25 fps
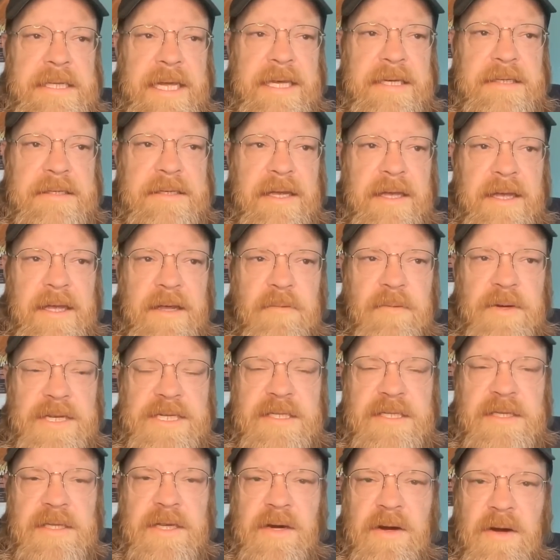that
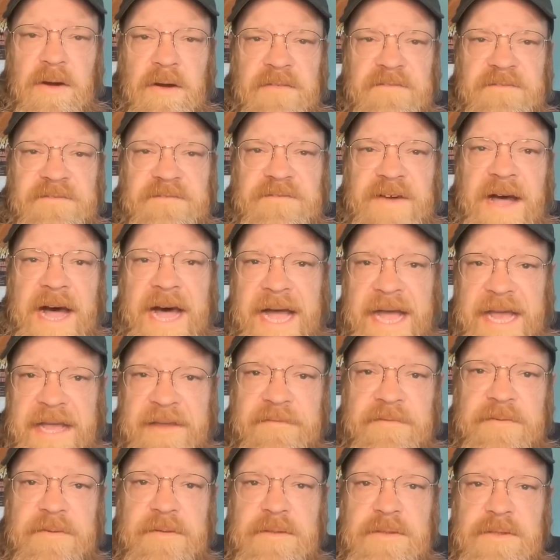recently heard
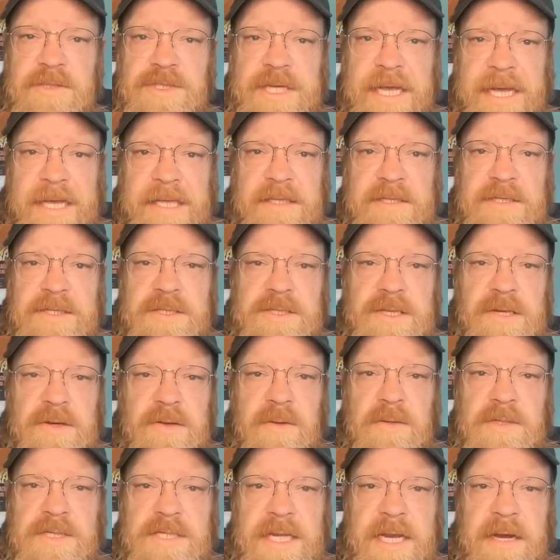5 challenges to
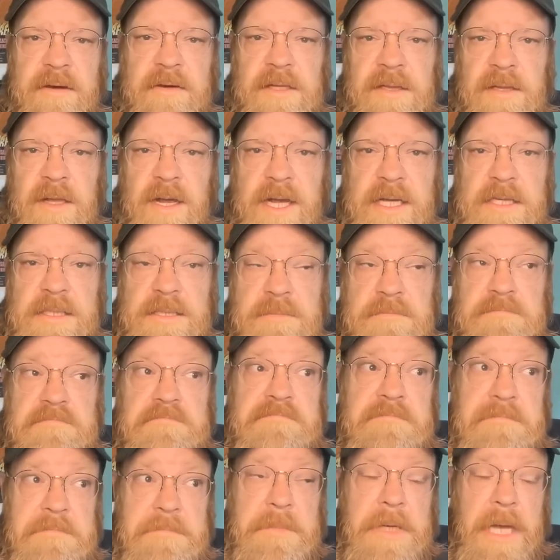New York's carry laws,
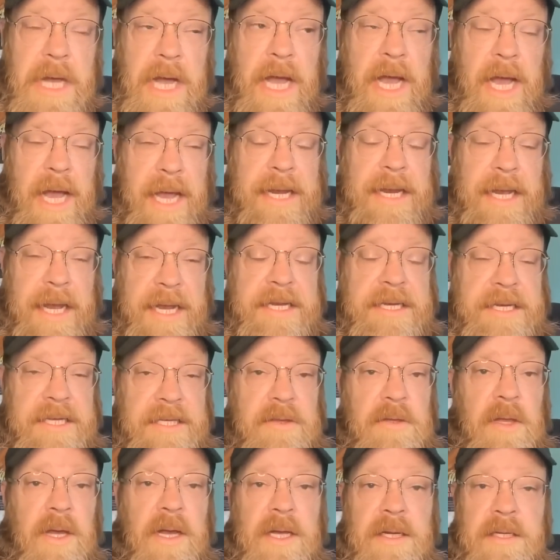I
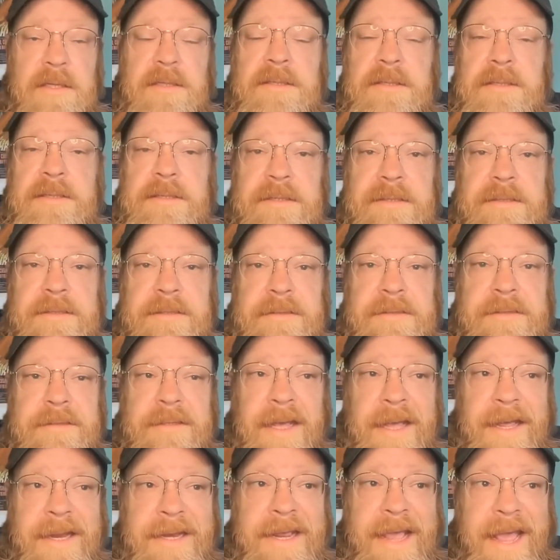did look.
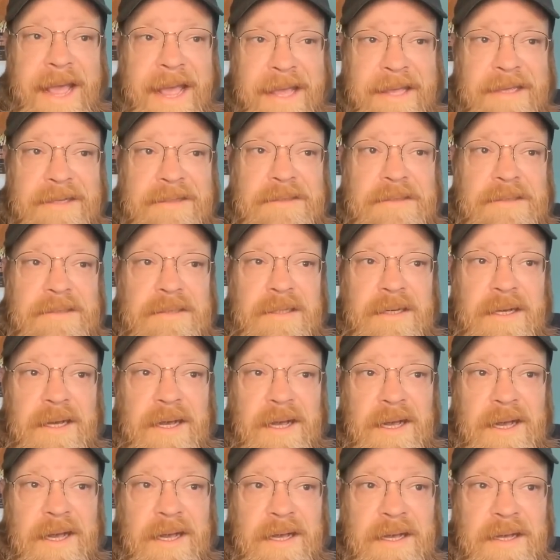And yeah,
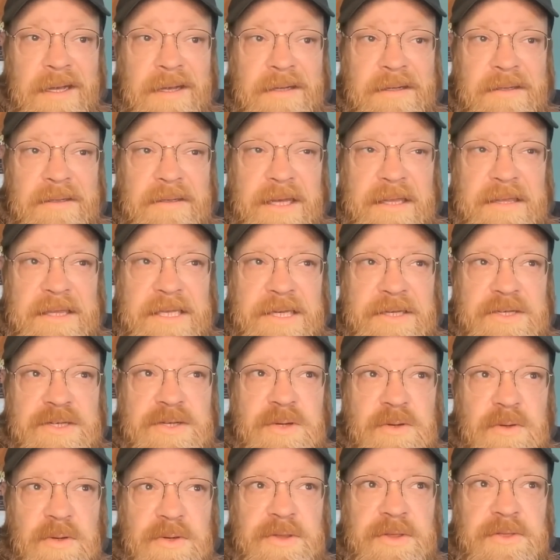I think
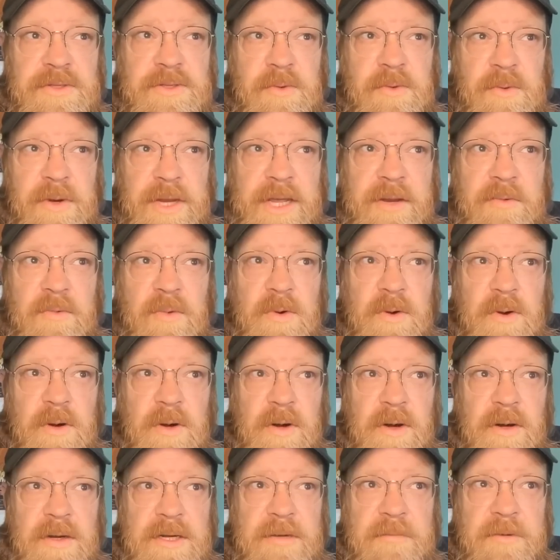2 of the 3
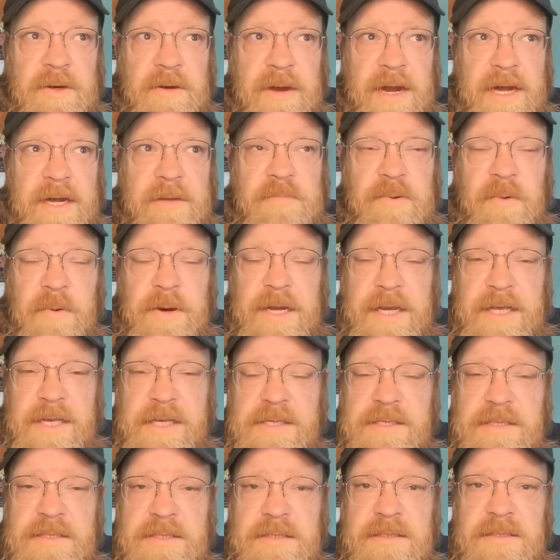were Democrat
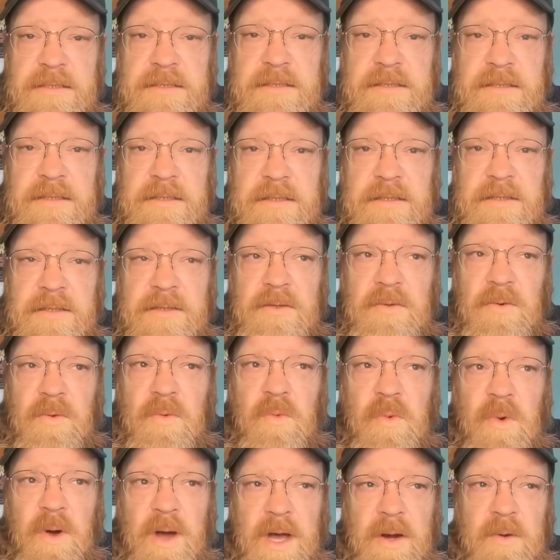appointees.
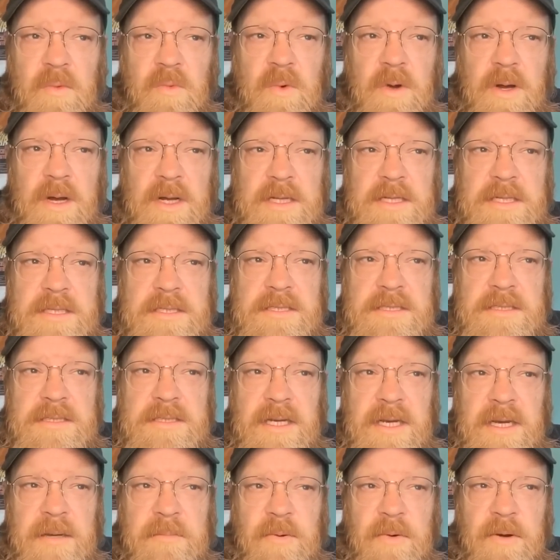One was
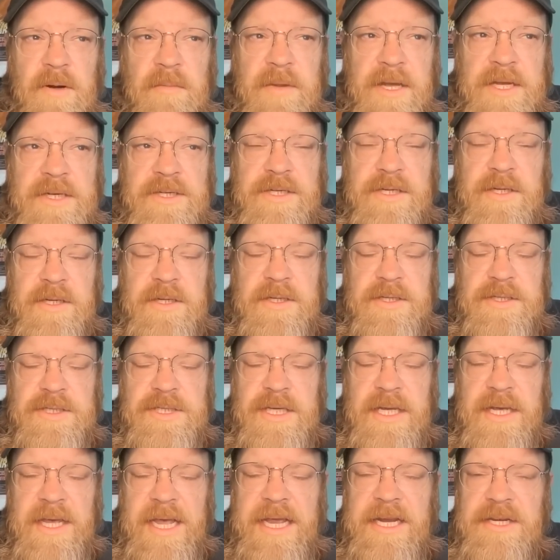appointed by
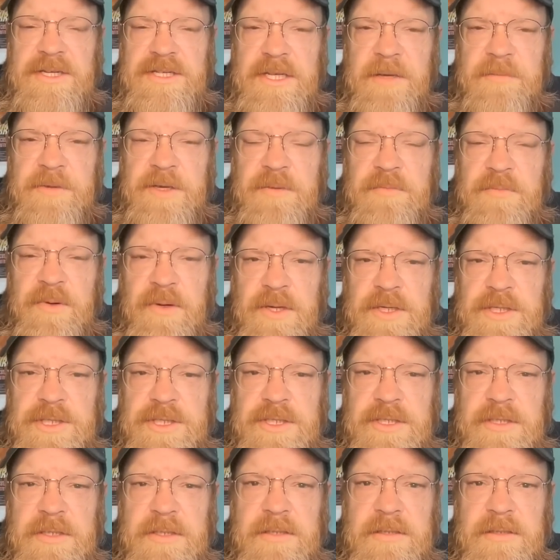Judge H.W.
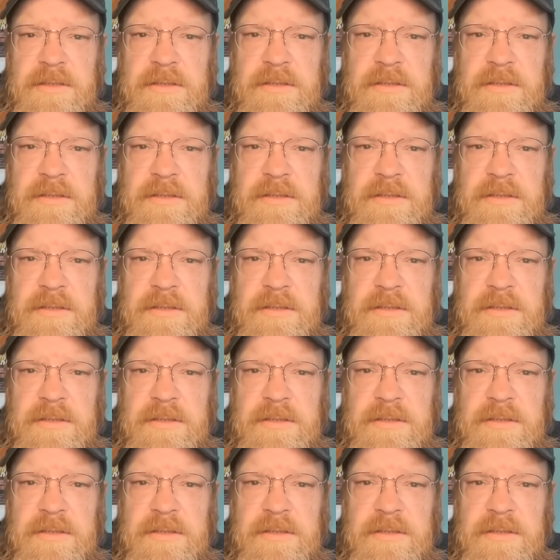Bush